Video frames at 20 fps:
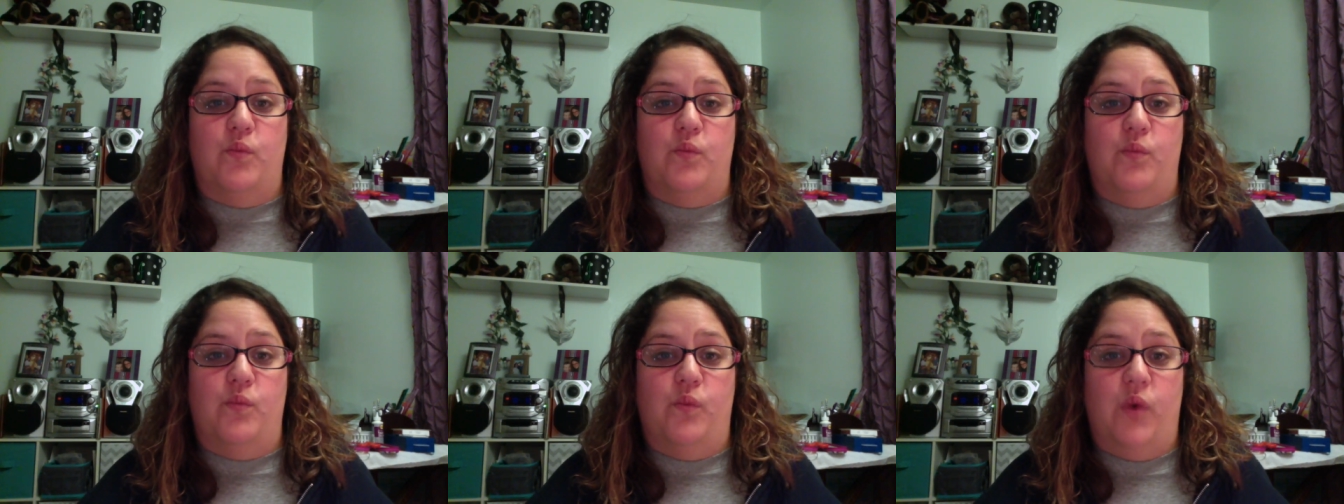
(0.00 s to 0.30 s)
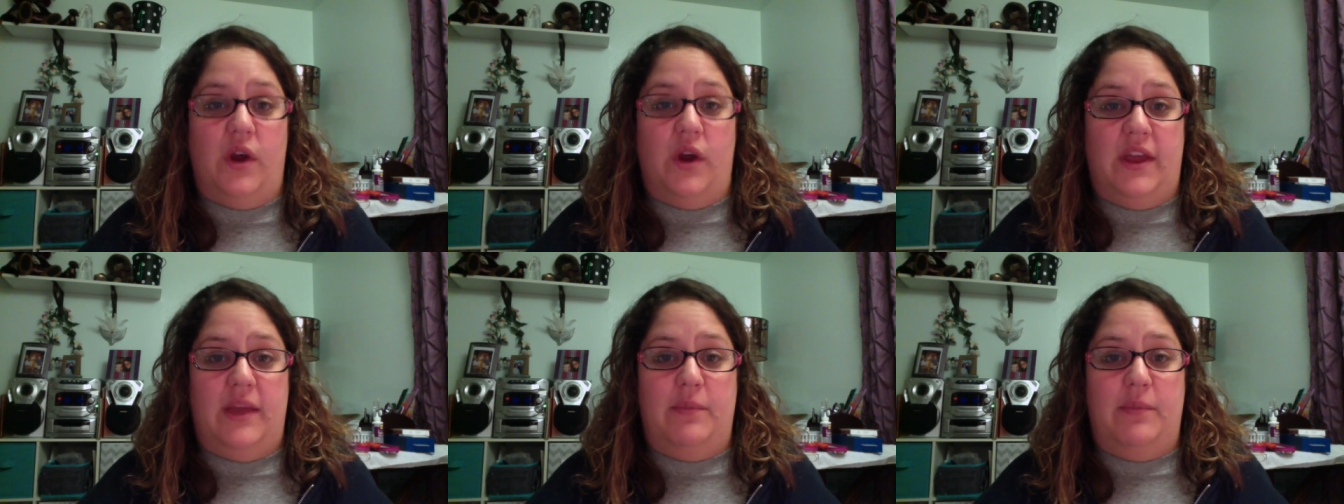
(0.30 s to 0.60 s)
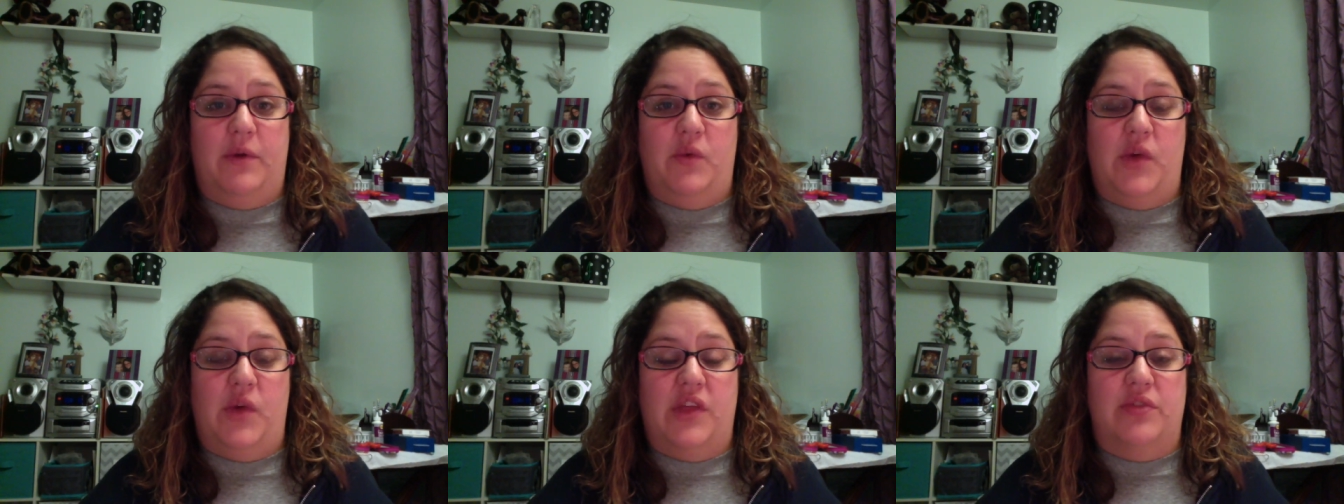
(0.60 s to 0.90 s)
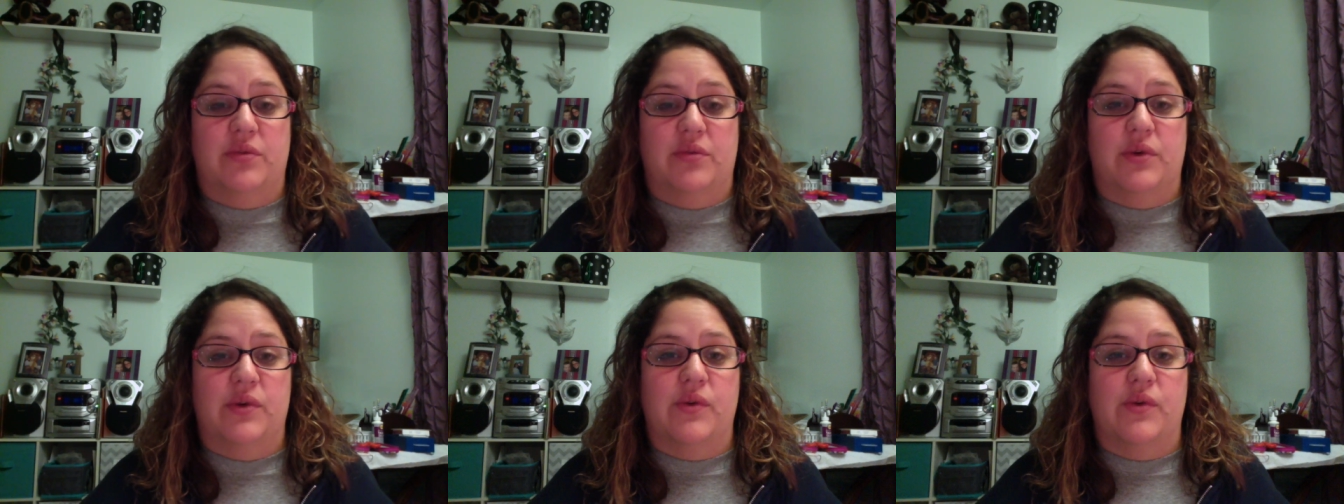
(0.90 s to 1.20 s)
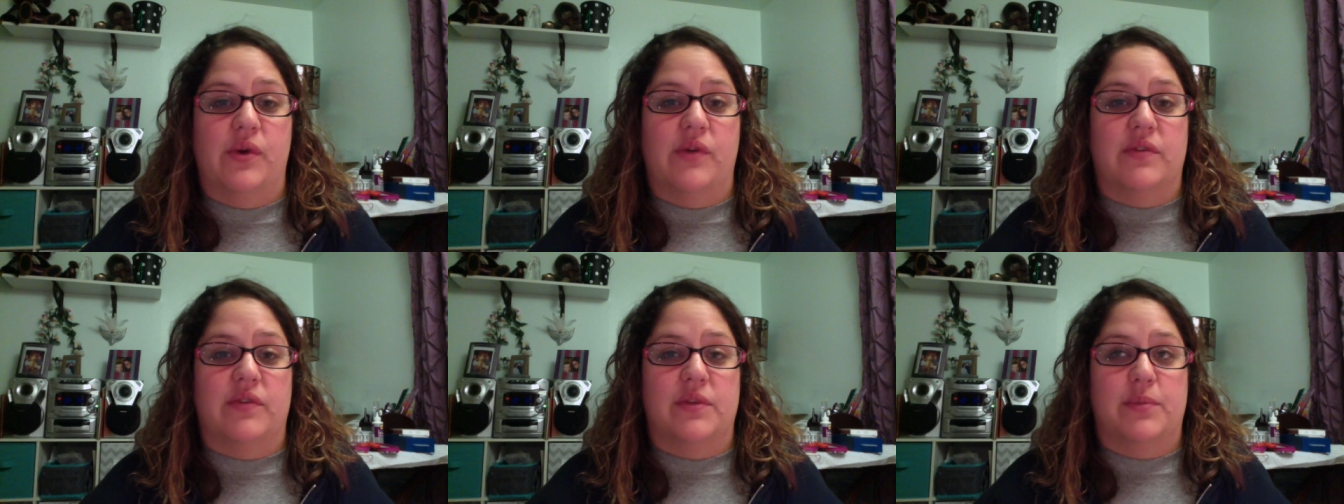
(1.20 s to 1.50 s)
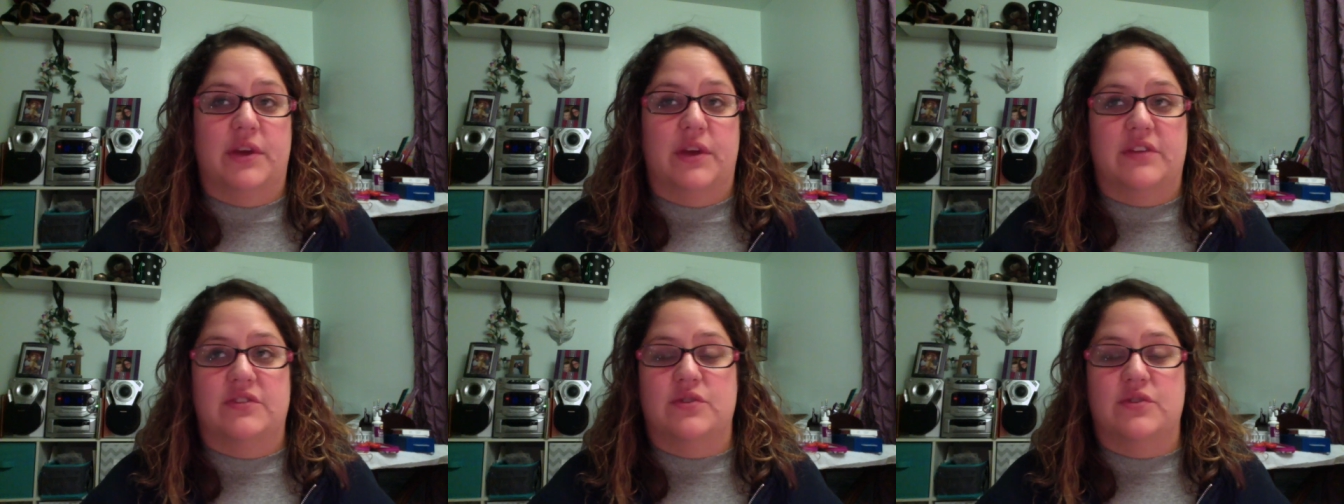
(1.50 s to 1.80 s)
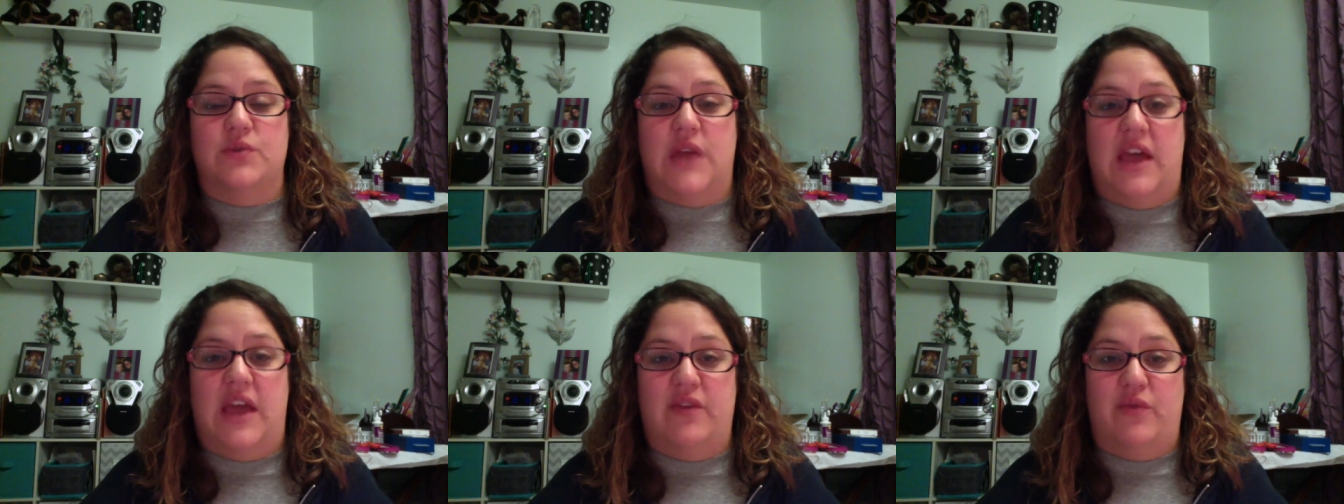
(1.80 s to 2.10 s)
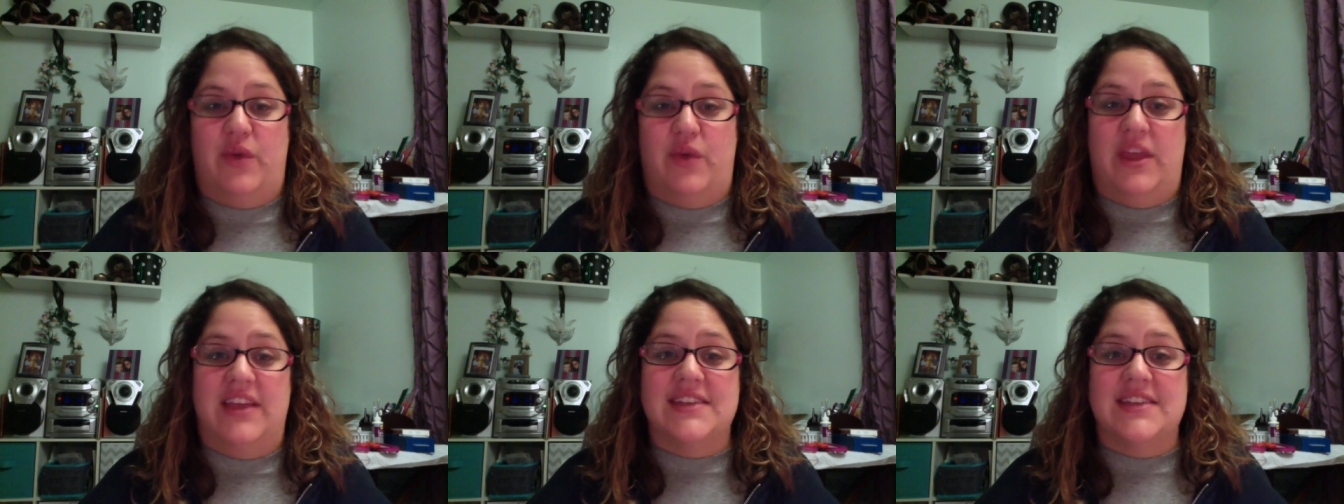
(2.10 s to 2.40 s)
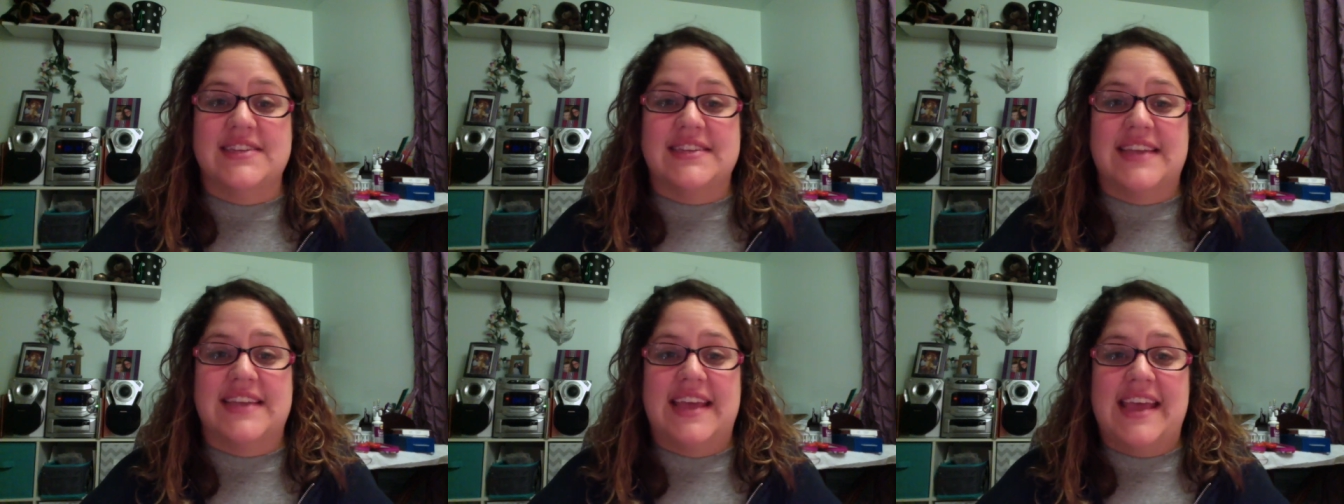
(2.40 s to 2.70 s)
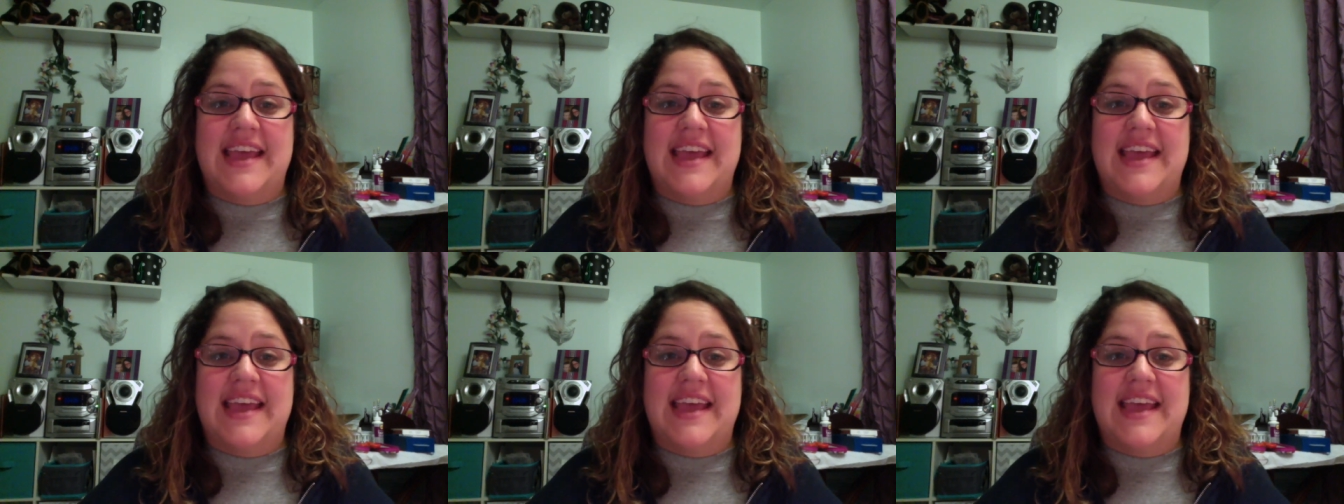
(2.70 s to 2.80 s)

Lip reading: working my way through over the past 2.5 weeks,